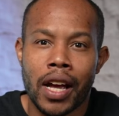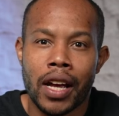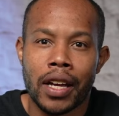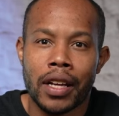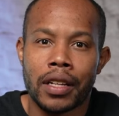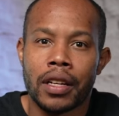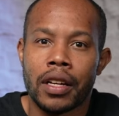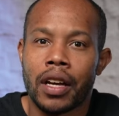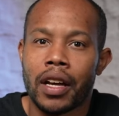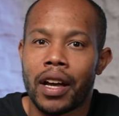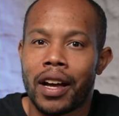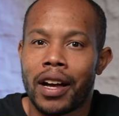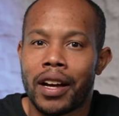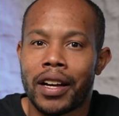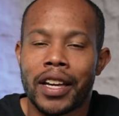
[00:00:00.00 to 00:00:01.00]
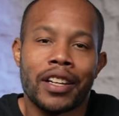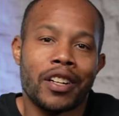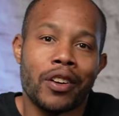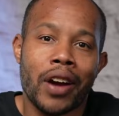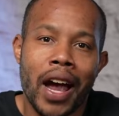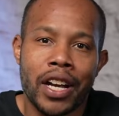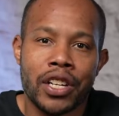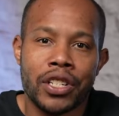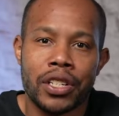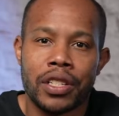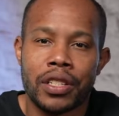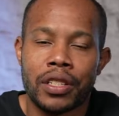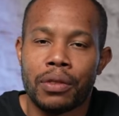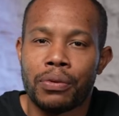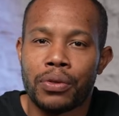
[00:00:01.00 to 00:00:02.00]
line uh,
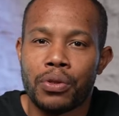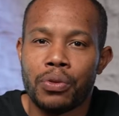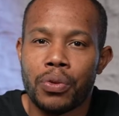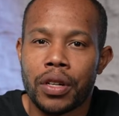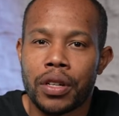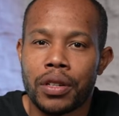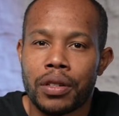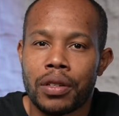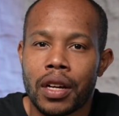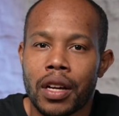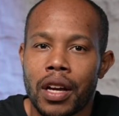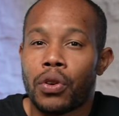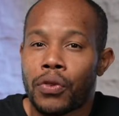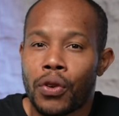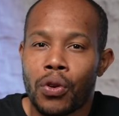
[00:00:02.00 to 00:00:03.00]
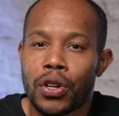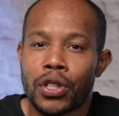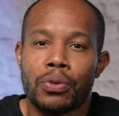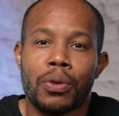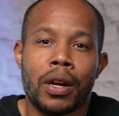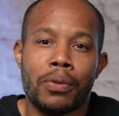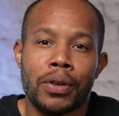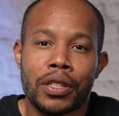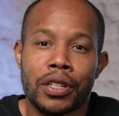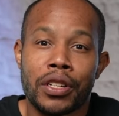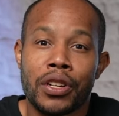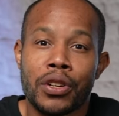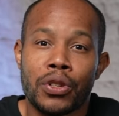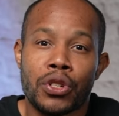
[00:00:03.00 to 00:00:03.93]
interactions, if you will. So, of course, when I wanted to